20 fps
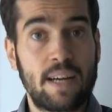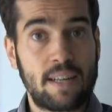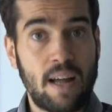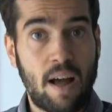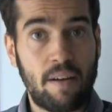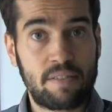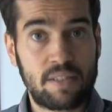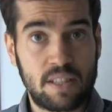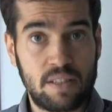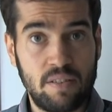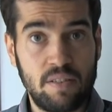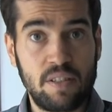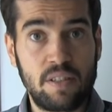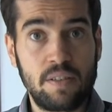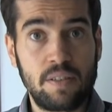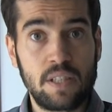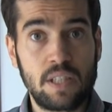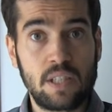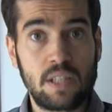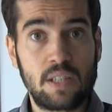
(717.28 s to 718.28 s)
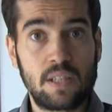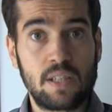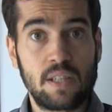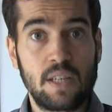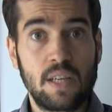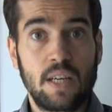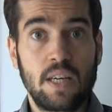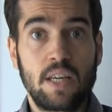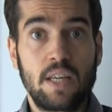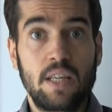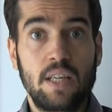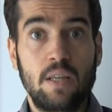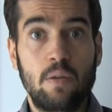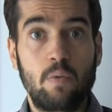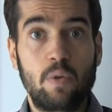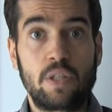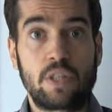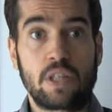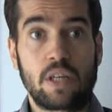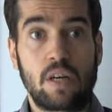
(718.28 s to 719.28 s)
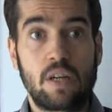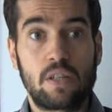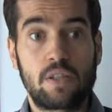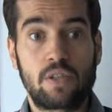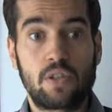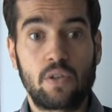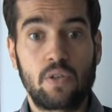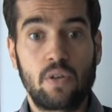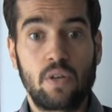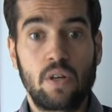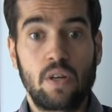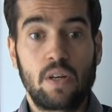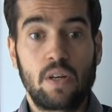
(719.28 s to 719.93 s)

activities, in which also